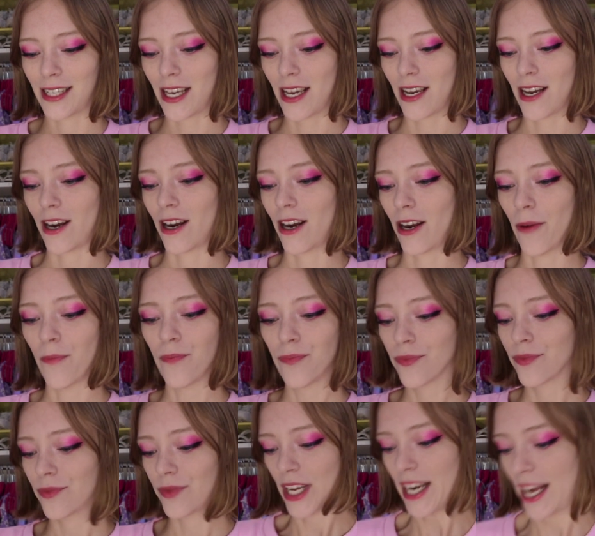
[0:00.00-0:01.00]
here
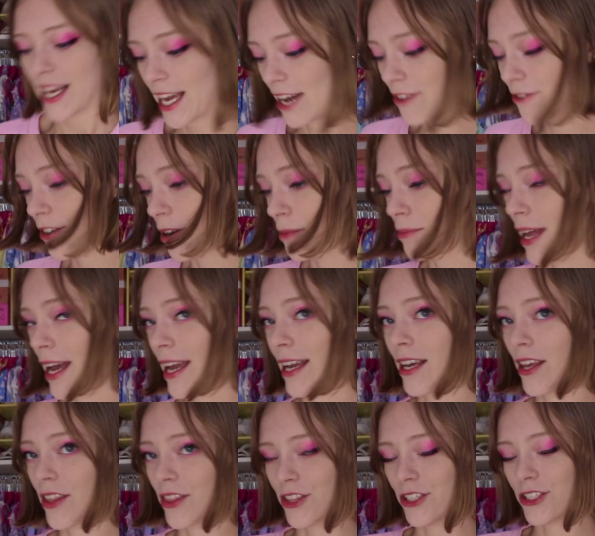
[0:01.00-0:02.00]
that I get from
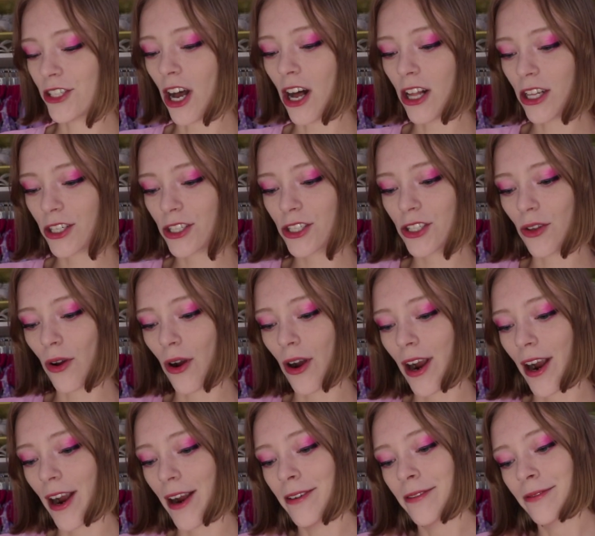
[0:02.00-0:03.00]
like the dollar store.